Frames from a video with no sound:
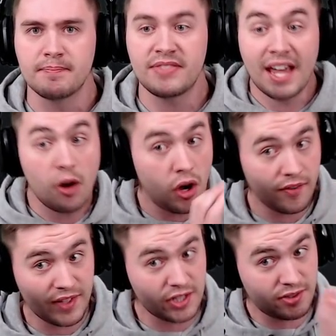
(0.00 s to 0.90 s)
That
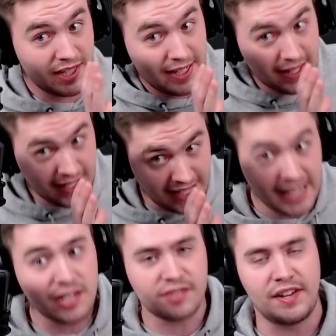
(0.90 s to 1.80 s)
obviously
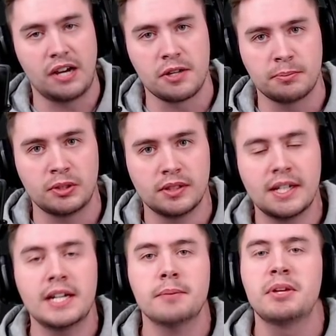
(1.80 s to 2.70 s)
is valuable,
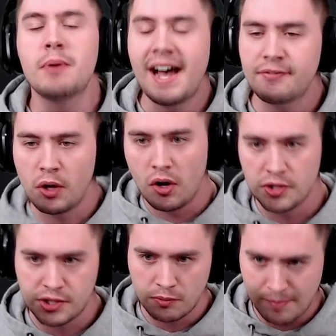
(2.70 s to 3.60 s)
but you have to
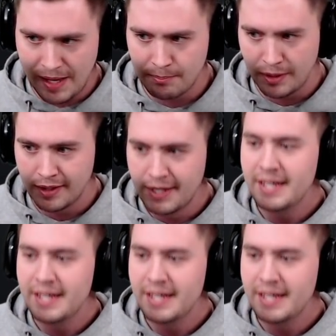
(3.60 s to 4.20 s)
also remember,